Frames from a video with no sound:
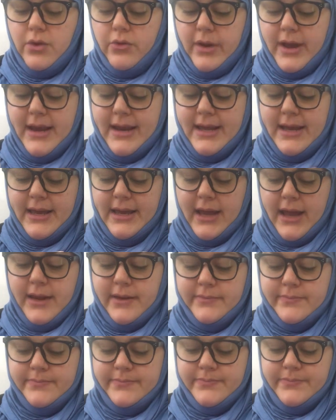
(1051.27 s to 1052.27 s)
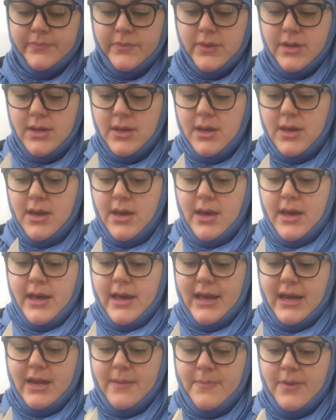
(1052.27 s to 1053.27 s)
granny again.
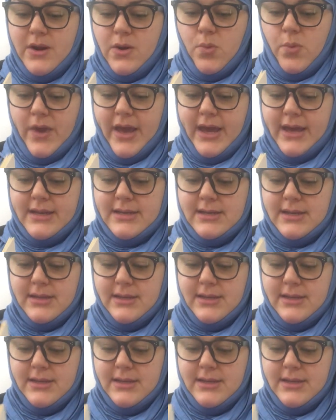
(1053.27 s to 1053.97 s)
It had been a week